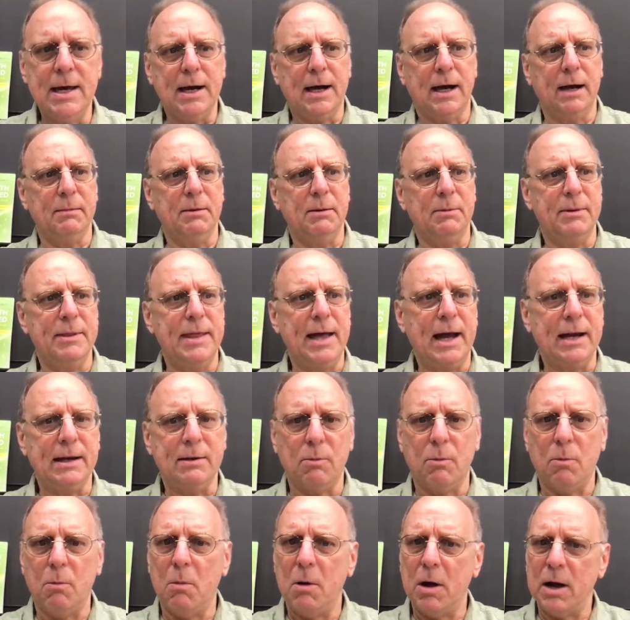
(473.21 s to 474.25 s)
I remember that
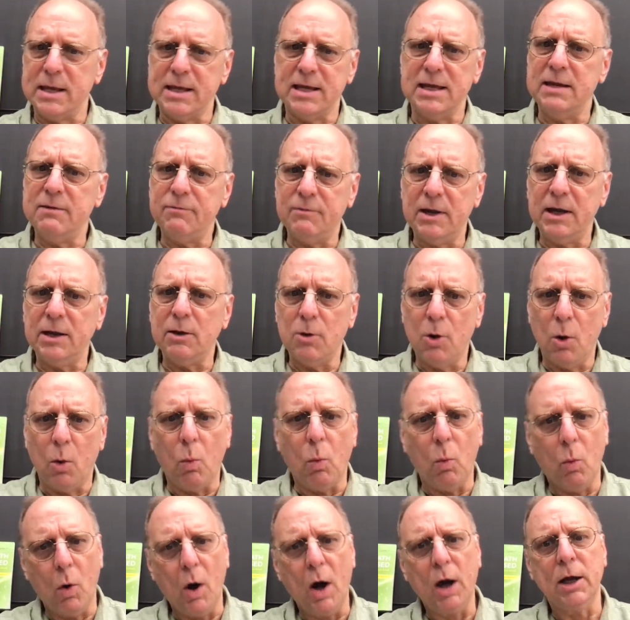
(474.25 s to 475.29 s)
evening
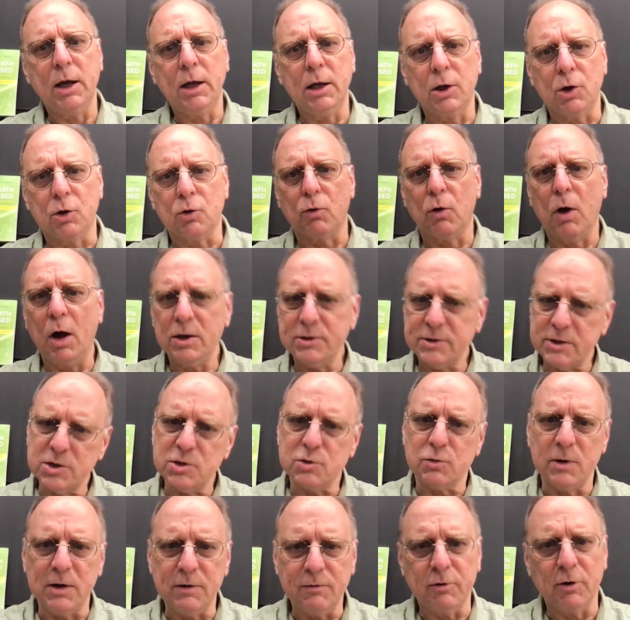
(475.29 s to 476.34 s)
walking across the
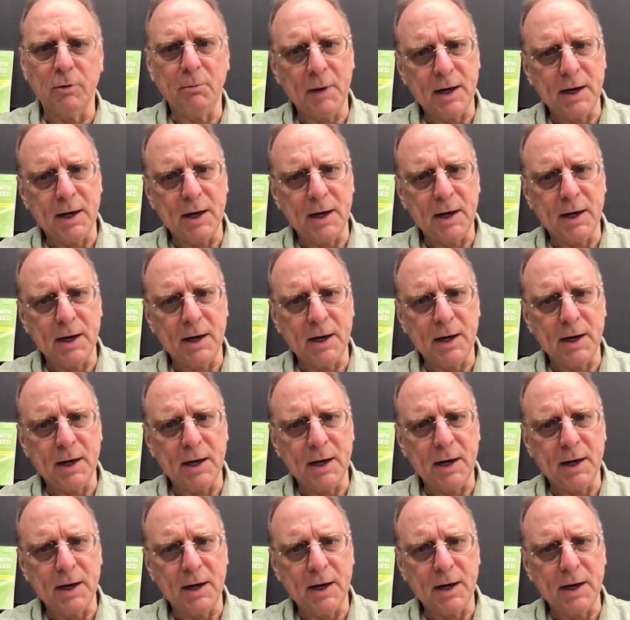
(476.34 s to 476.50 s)
street from